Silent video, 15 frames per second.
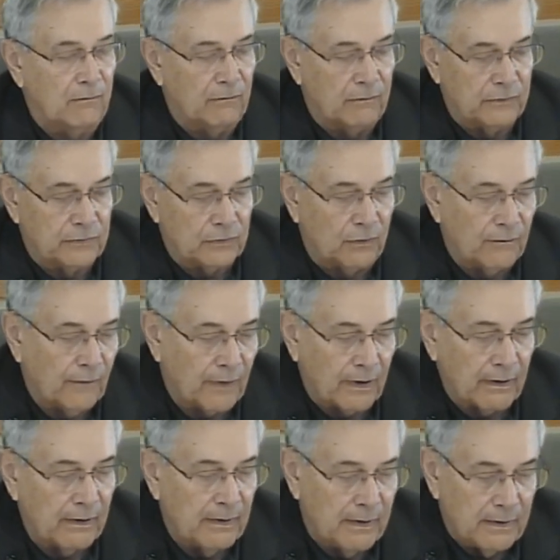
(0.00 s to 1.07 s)
so
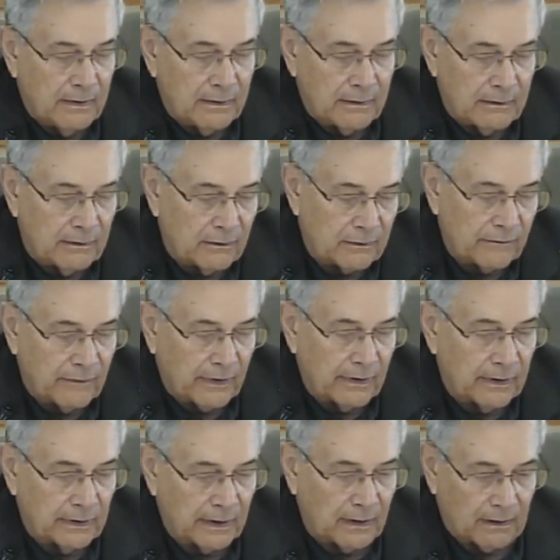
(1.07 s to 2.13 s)
far, there's very
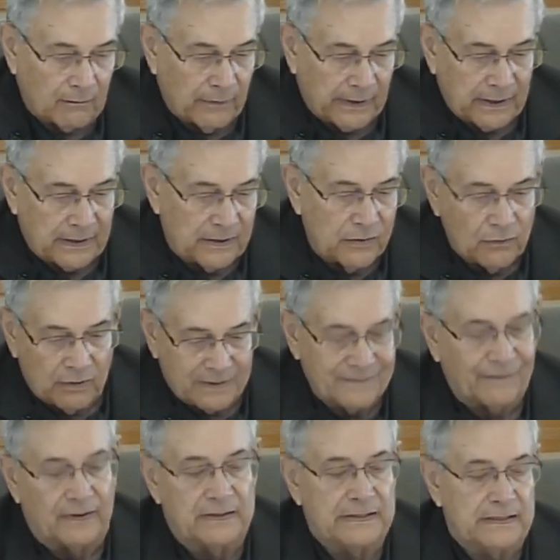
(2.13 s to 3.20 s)
little we can do as
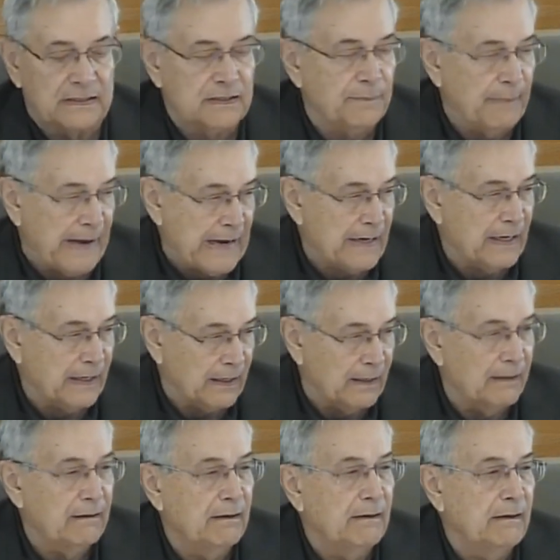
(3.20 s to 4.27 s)
far as expanding it.
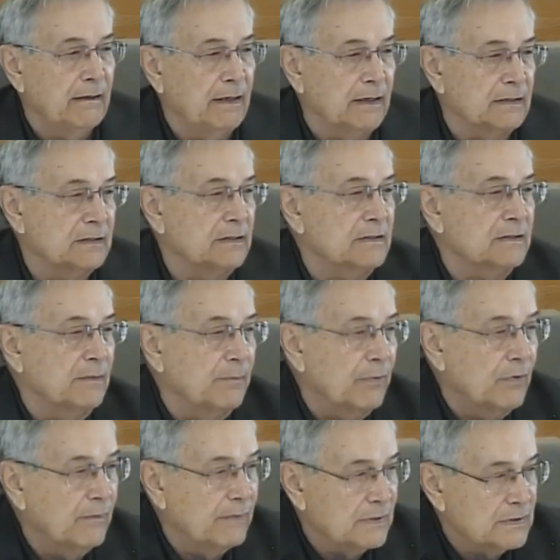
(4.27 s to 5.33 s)
It's just
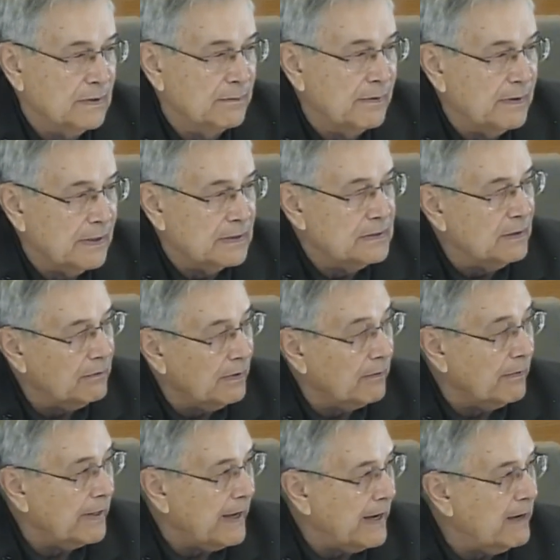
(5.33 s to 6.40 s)
improving some of the things that we
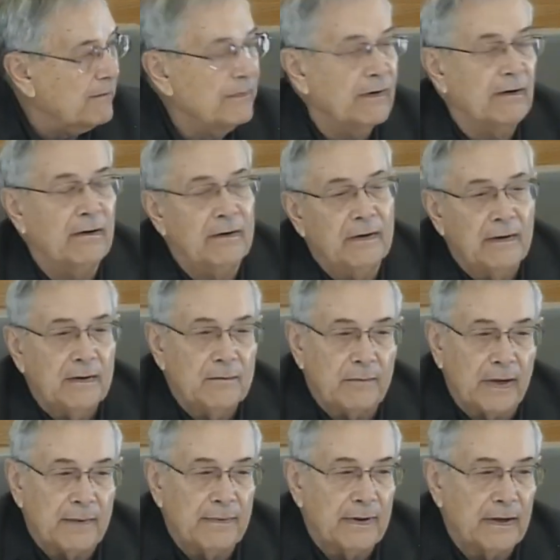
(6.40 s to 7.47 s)
already have there,
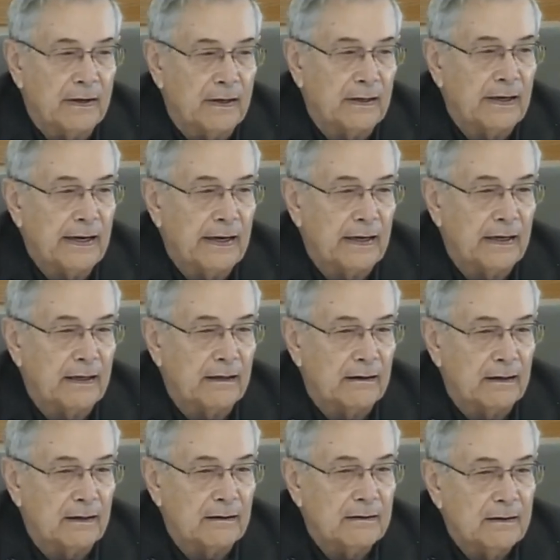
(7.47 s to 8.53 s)
maybe adding
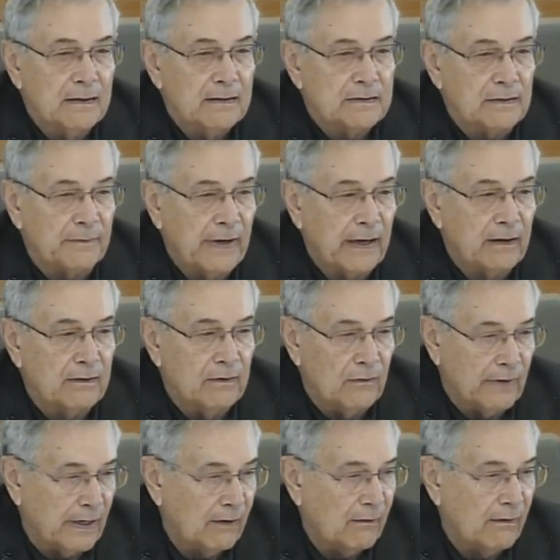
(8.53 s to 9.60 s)
some new
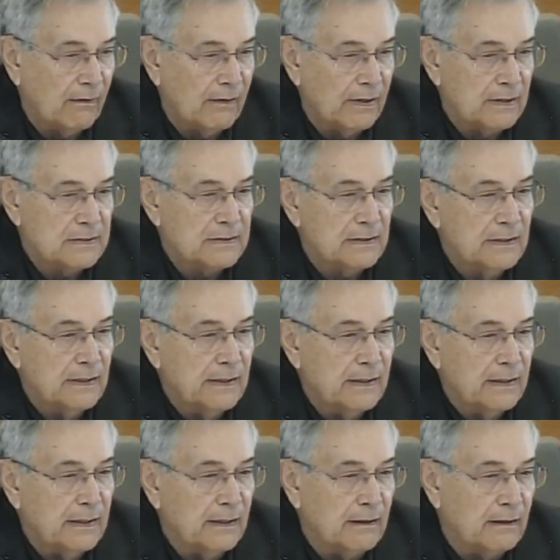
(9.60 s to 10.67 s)
hangar areas,
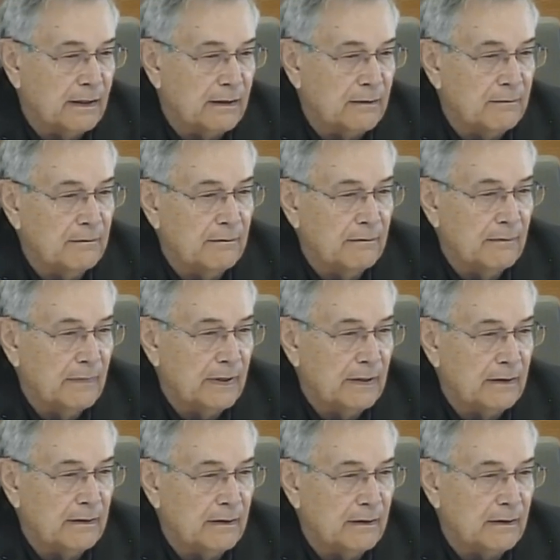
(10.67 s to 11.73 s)
a
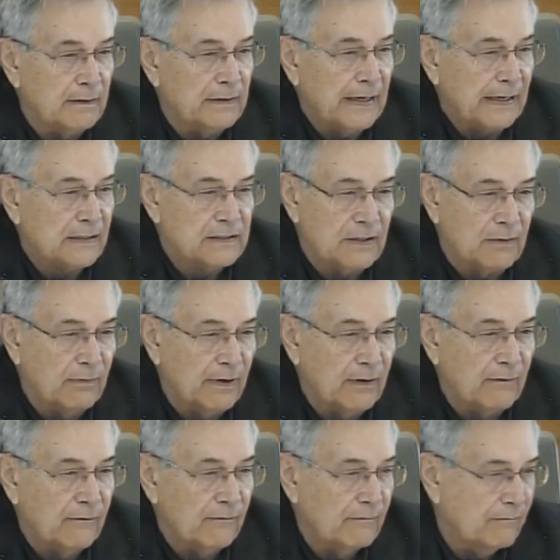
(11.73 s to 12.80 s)
taxiway,
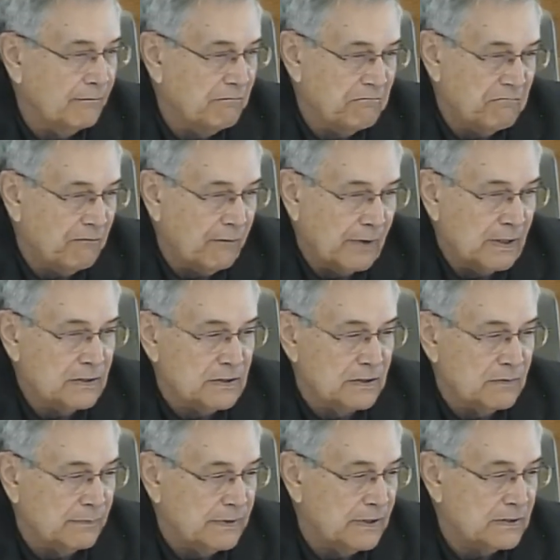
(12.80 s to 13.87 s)
for
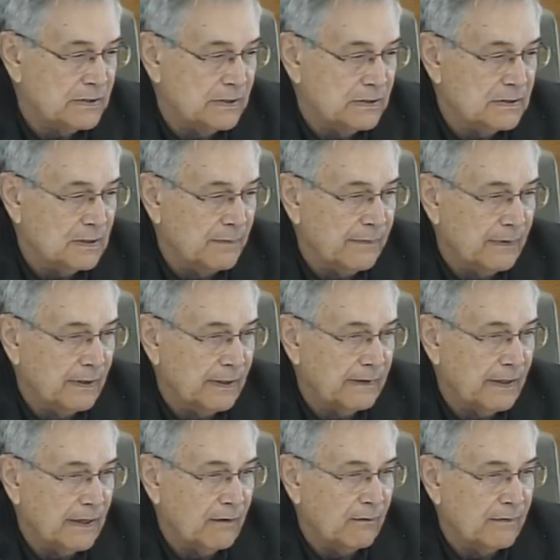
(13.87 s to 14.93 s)
instance. We just did something like
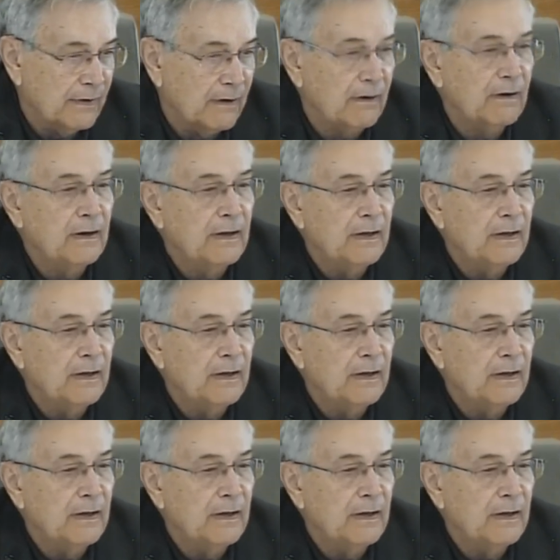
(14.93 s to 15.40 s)
that over there.